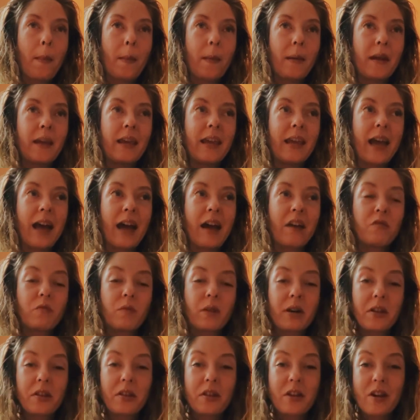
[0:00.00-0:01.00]
he had
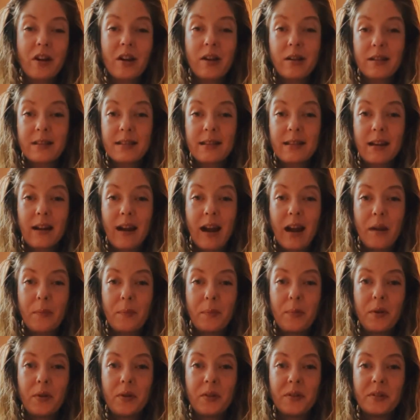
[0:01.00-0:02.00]
one of the cards that I
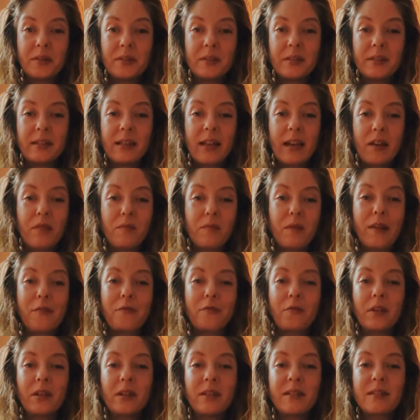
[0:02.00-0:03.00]
pulled that
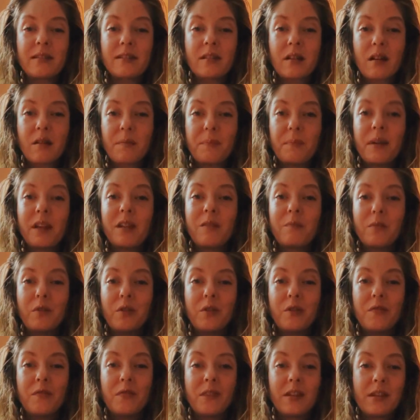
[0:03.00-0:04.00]
referenced our big
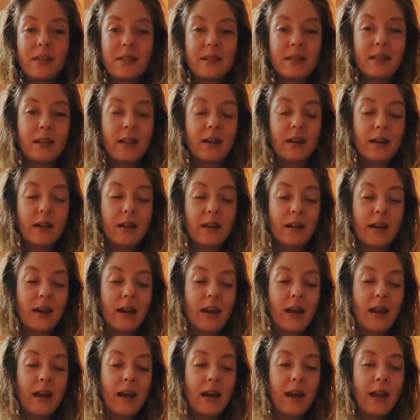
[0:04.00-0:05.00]
move this year,
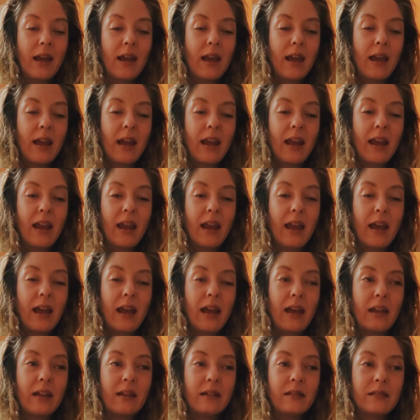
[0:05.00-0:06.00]

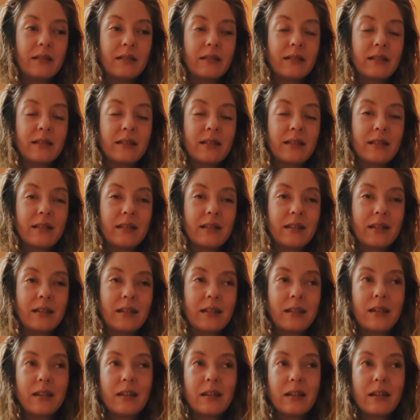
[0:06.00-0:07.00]
and
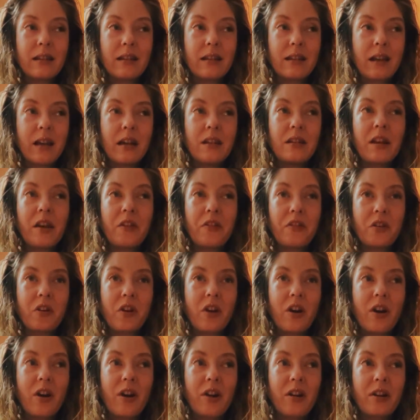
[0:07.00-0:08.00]
another
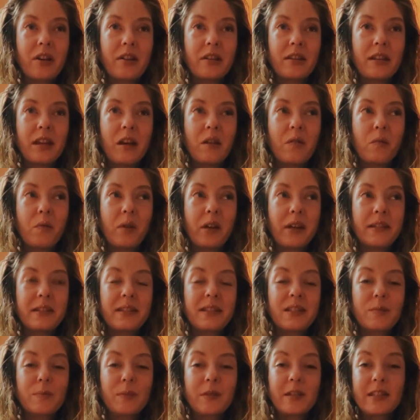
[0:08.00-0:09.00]
card that was
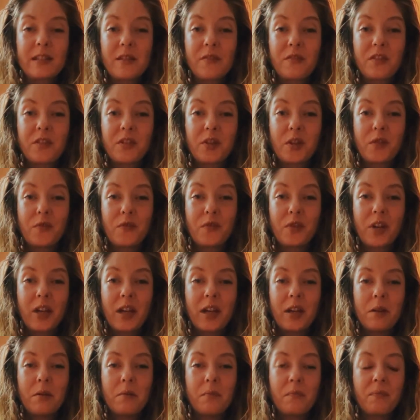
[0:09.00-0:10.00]
specifically for
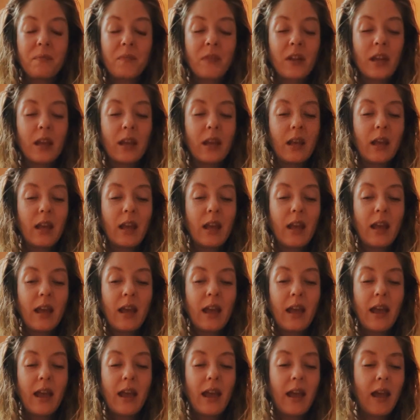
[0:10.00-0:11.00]
him.
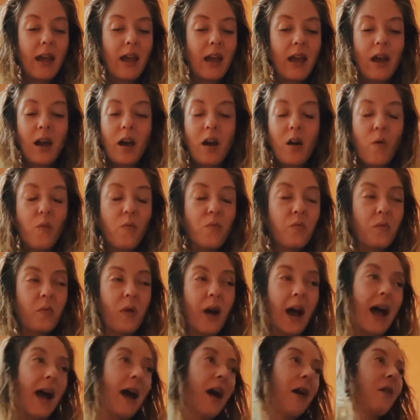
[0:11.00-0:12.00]

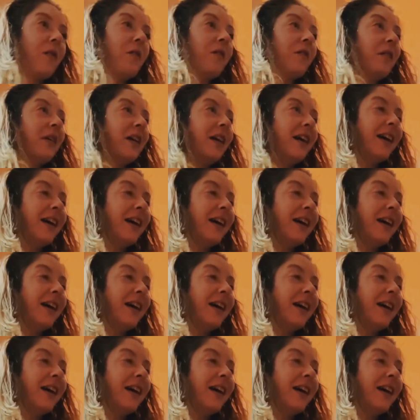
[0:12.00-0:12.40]
Wow.